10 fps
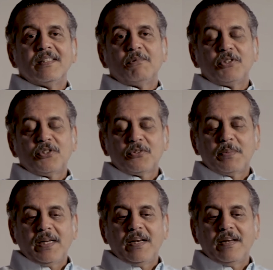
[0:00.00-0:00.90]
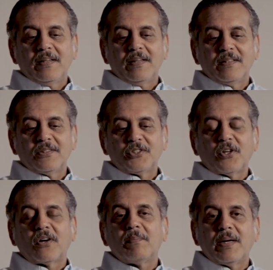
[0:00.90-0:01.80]
which has been uh,
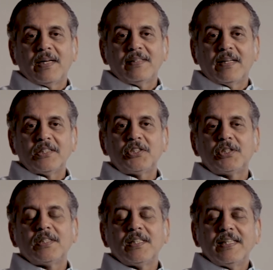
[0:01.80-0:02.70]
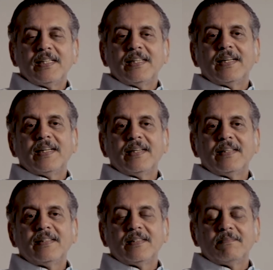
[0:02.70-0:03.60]
shot by Danish
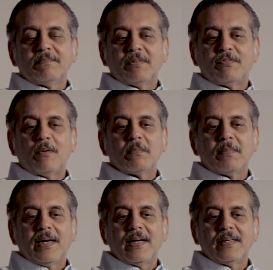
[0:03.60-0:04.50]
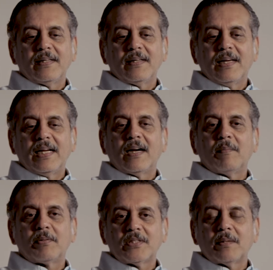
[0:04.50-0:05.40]
and uh, performed by uh,
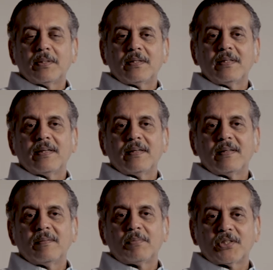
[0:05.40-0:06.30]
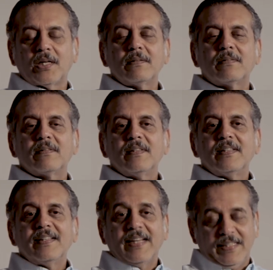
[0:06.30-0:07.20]
Lekha Prajapati and uh, Prashant
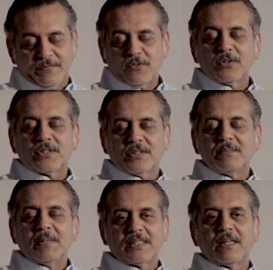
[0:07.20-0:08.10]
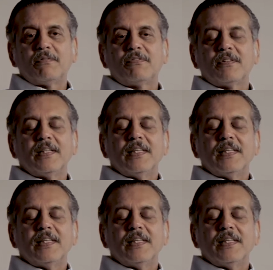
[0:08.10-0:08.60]
and of course myself.